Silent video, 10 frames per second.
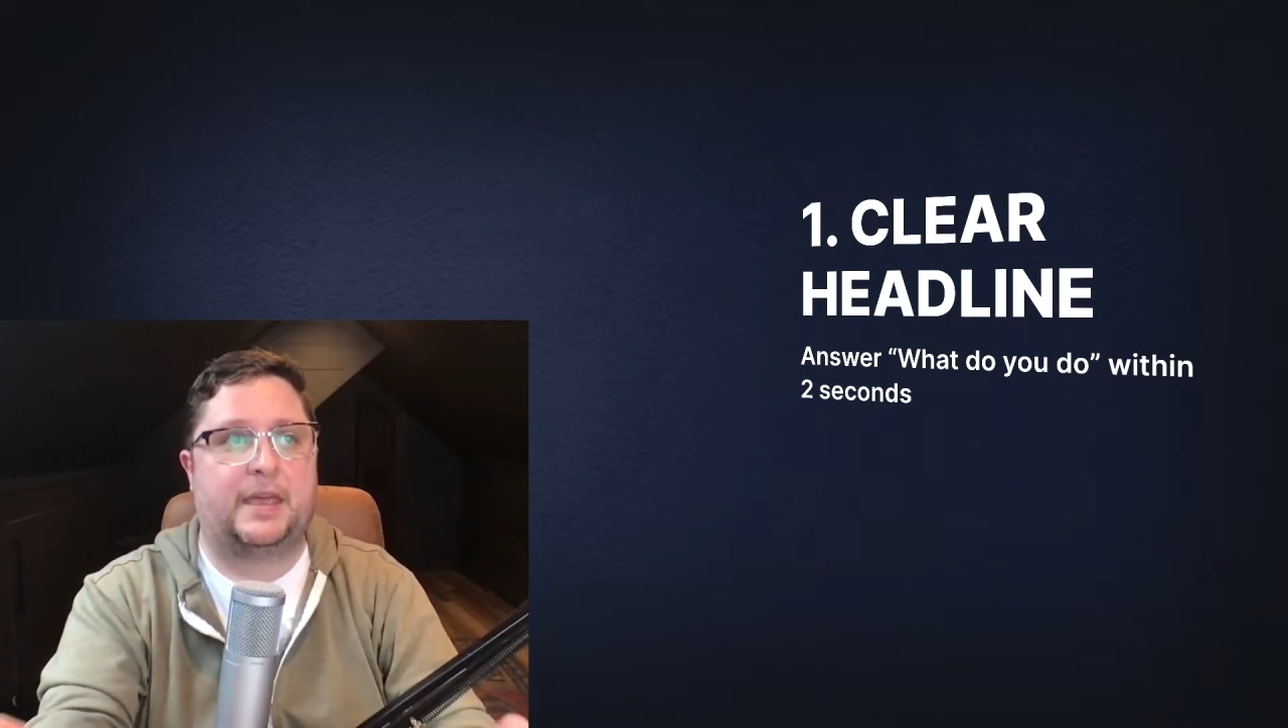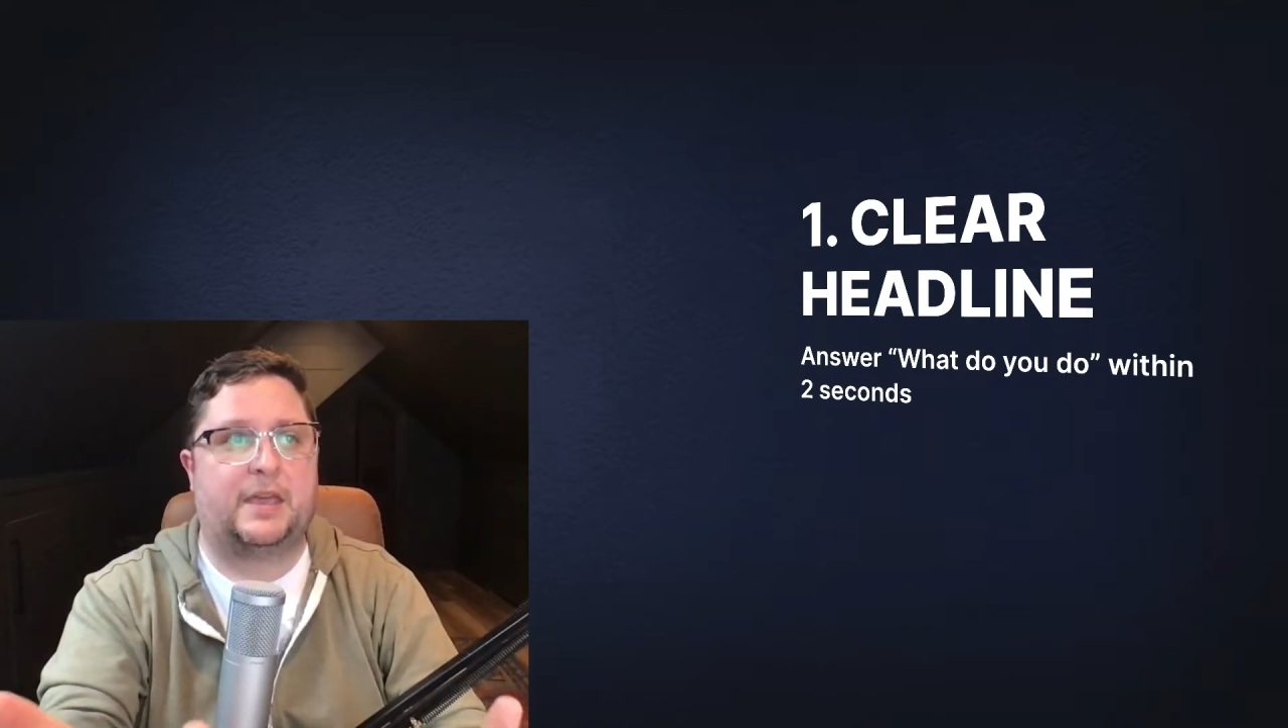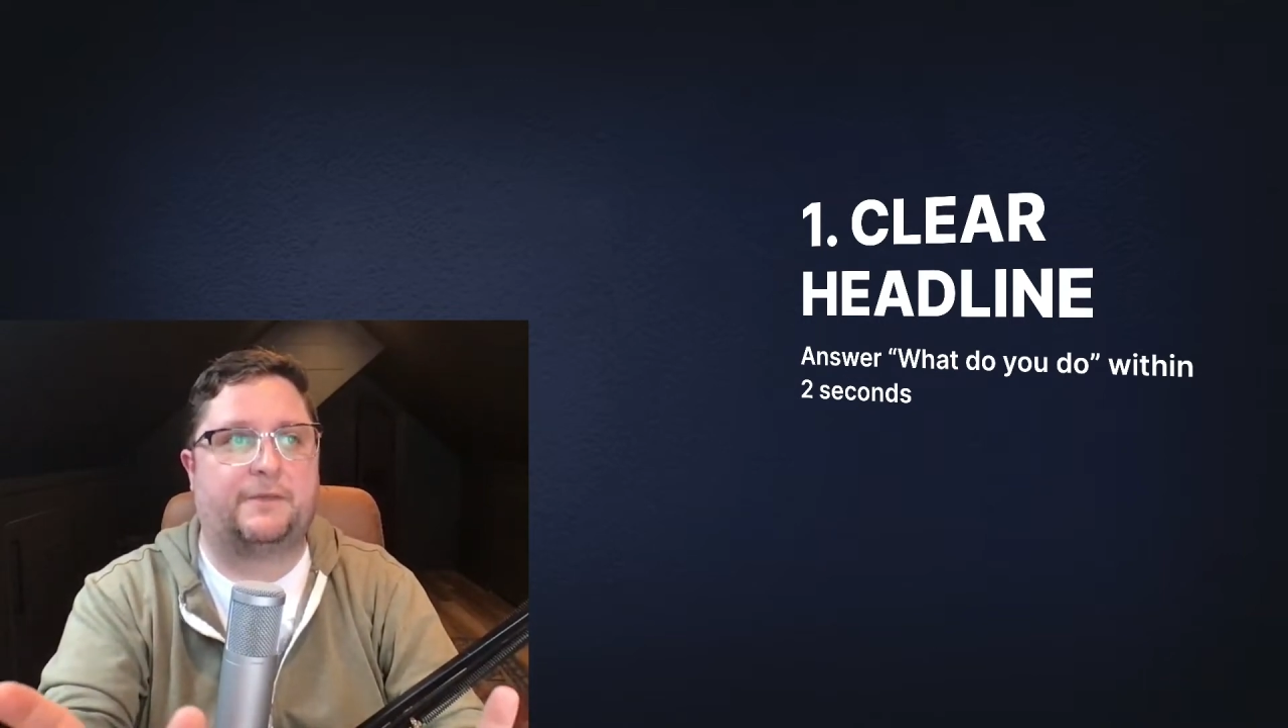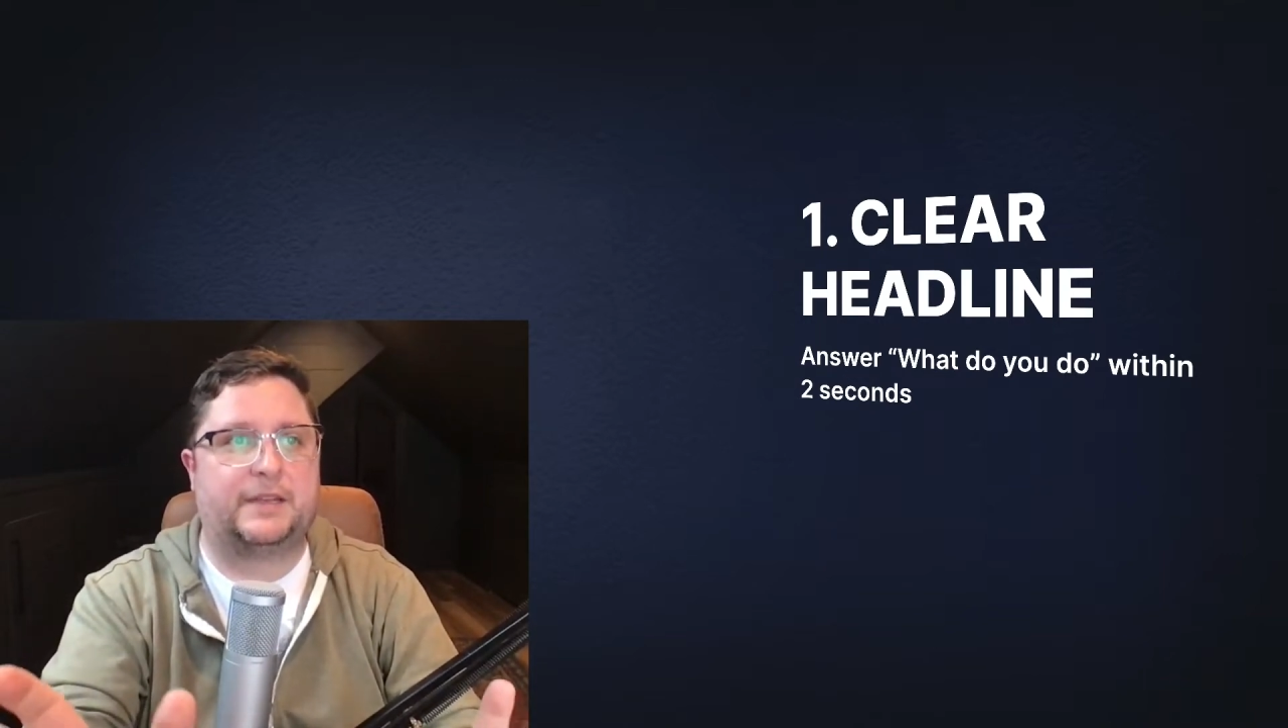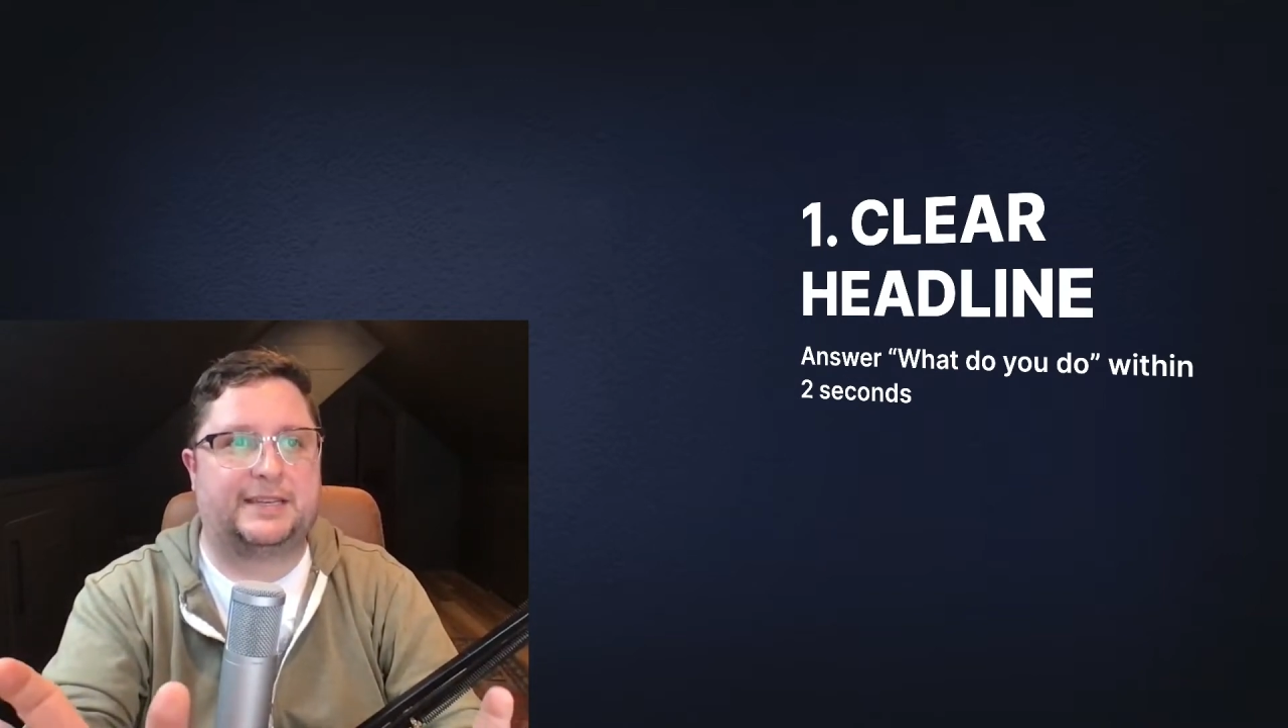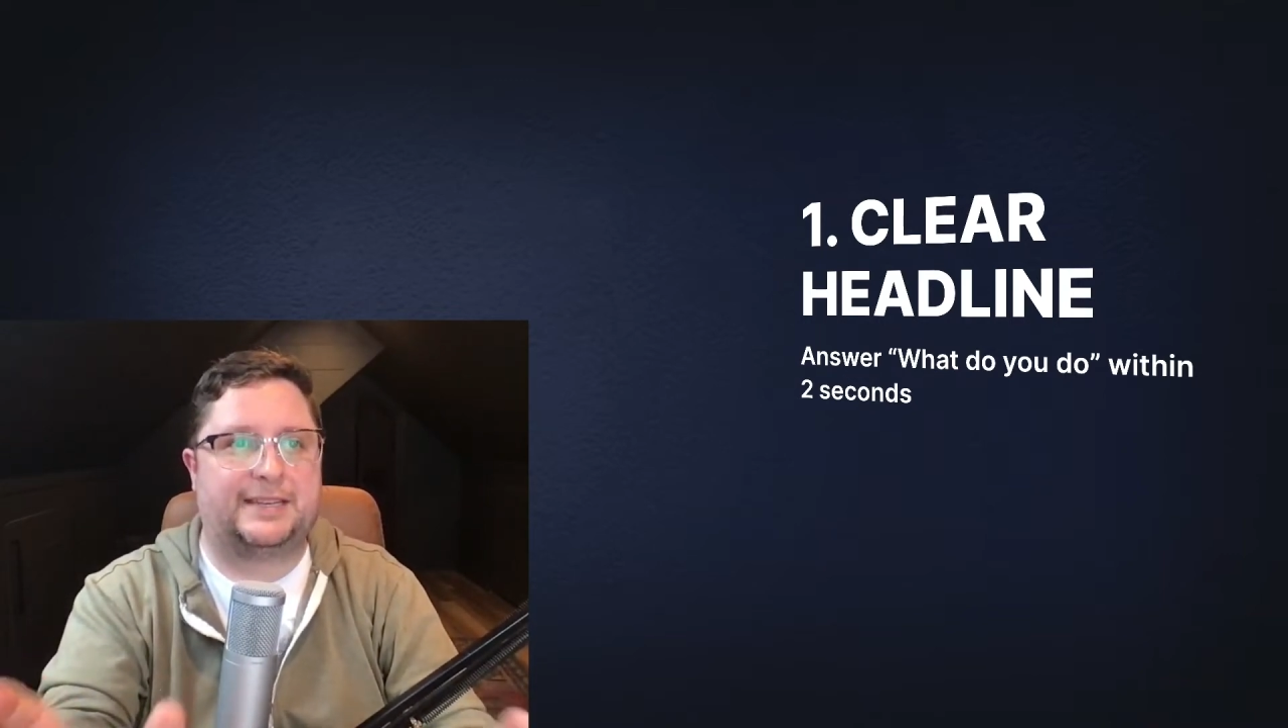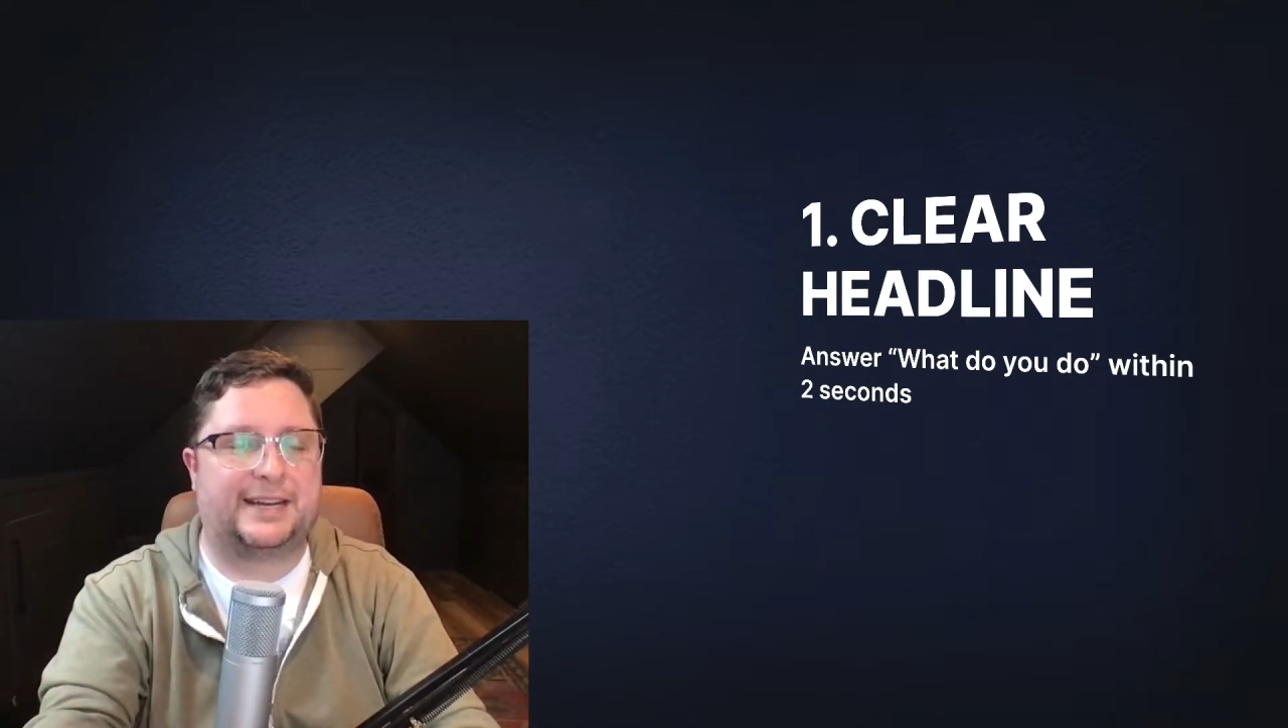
if it